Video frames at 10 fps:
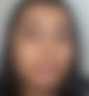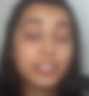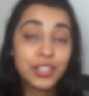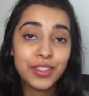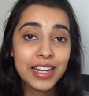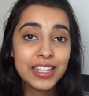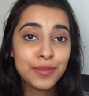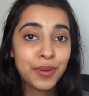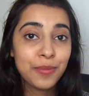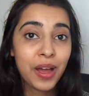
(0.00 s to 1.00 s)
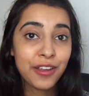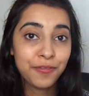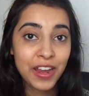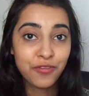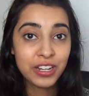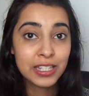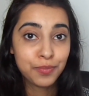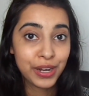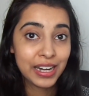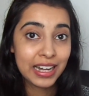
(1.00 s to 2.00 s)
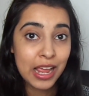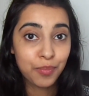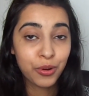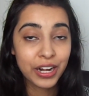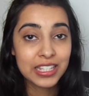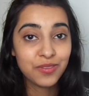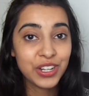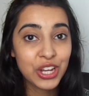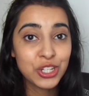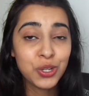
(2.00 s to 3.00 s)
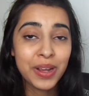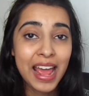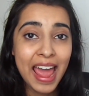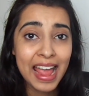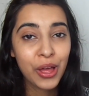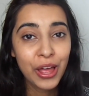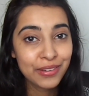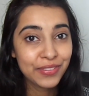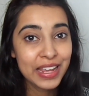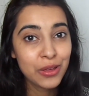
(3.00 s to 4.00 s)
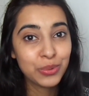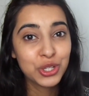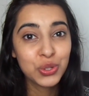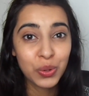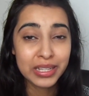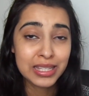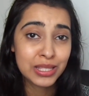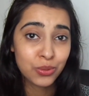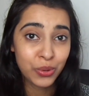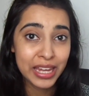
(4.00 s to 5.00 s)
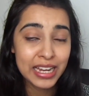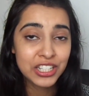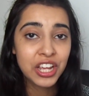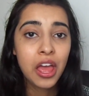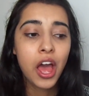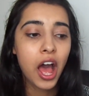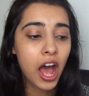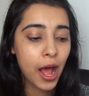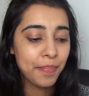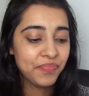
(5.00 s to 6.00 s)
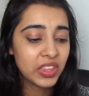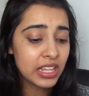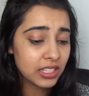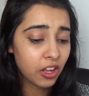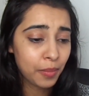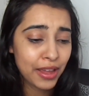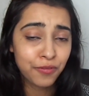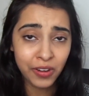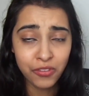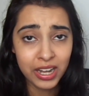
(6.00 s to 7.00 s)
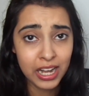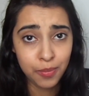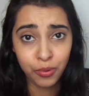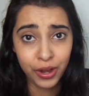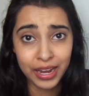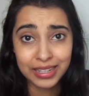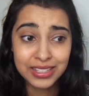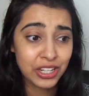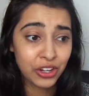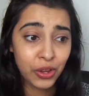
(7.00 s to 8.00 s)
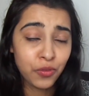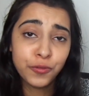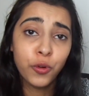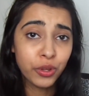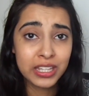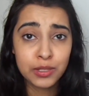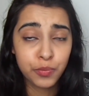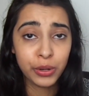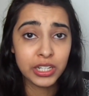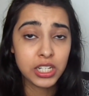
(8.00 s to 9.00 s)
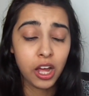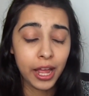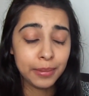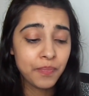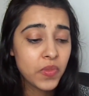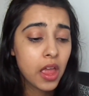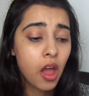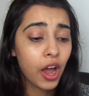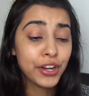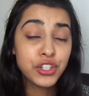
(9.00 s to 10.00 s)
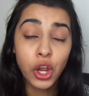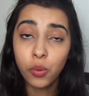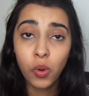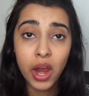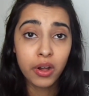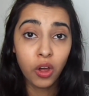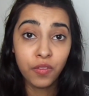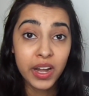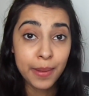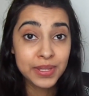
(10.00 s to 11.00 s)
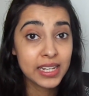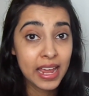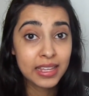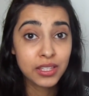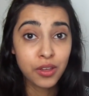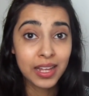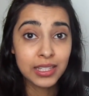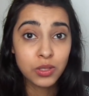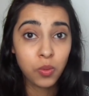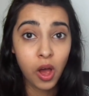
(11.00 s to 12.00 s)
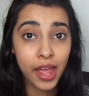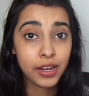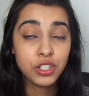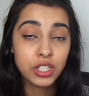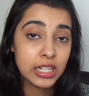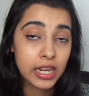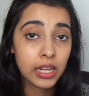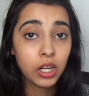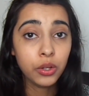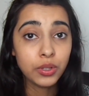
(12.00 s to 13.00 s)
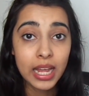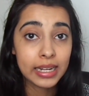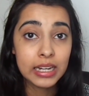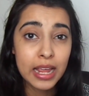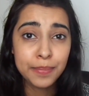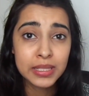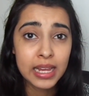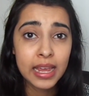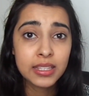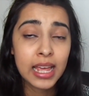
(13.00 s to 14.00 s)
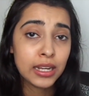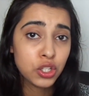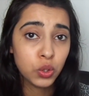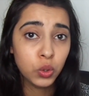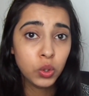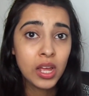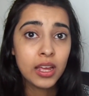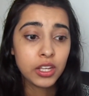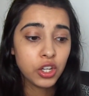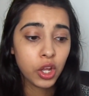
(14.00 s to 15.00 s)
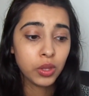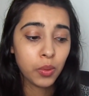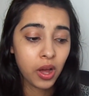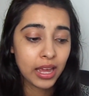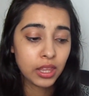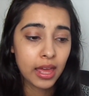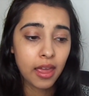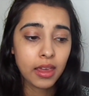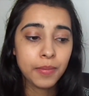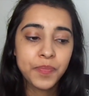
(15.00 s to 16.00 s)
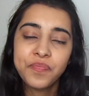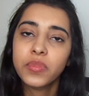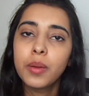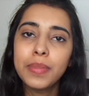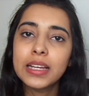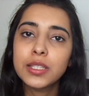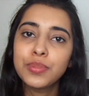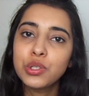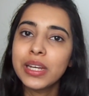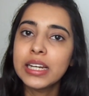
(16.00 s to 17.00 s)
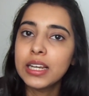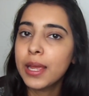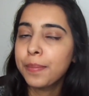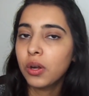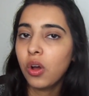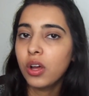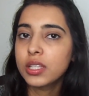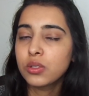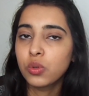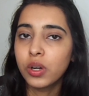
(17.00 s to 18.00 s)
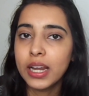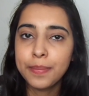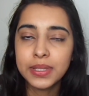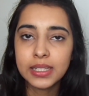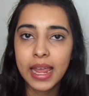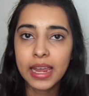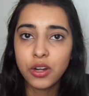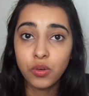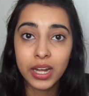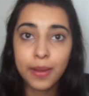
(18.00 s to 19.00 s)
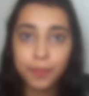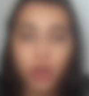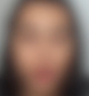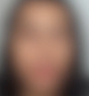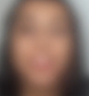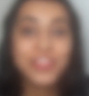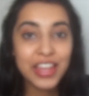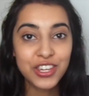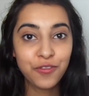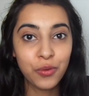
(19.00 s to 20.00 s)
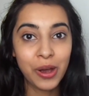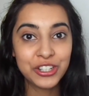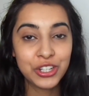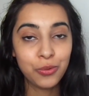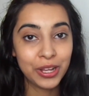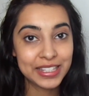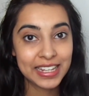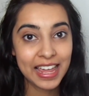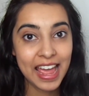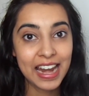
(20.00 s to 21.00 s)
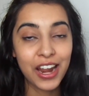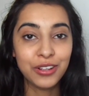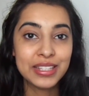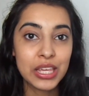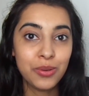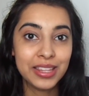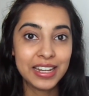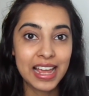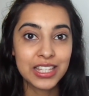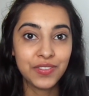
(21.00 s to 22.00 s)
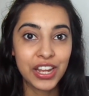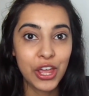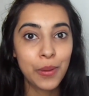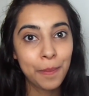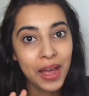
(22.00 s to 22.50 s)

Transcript: So that does bring my favourite spring lip products video to an end. Hopefully it was short and sweet. These are my favourite lip products, you know, for the springtime. I don't wear a lot of lipstick, so that's why I didn't include any lipsticks at all. You know, they were either a mix between a lip gloss or a lip stain or a lip balm. Thank you for watching once again, and I'll see you in the next video.